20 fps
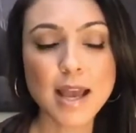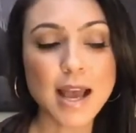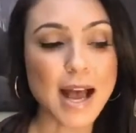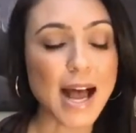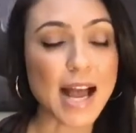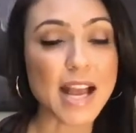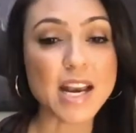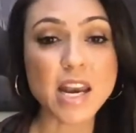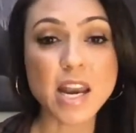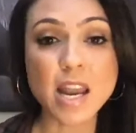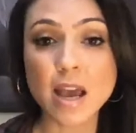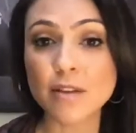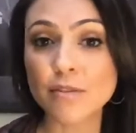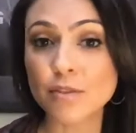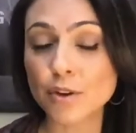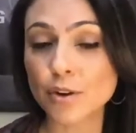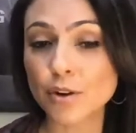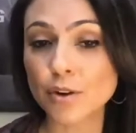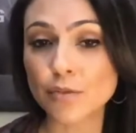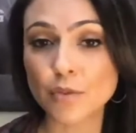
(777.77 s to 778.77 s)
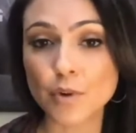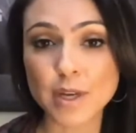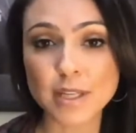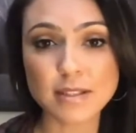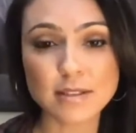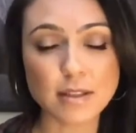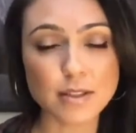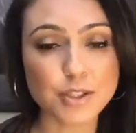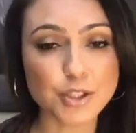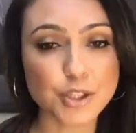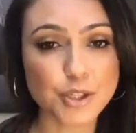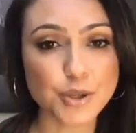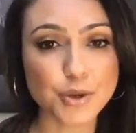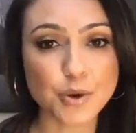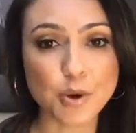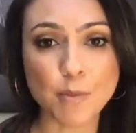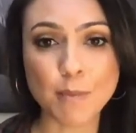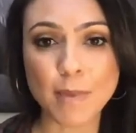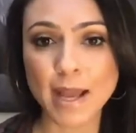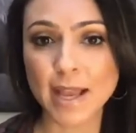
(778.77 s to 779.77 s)
I never voiced it
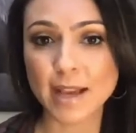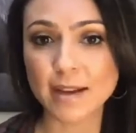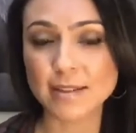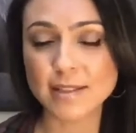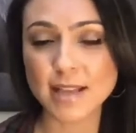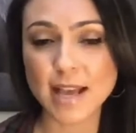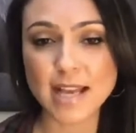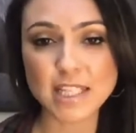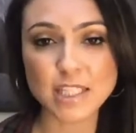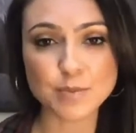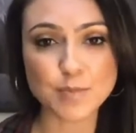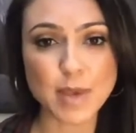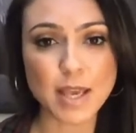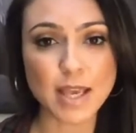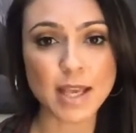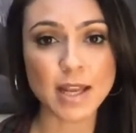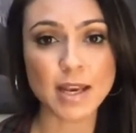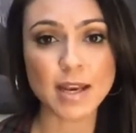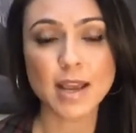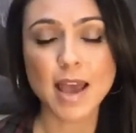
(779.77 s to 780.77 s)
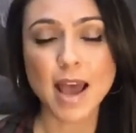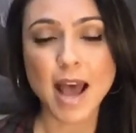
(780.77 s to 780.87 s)
to my ex-husband.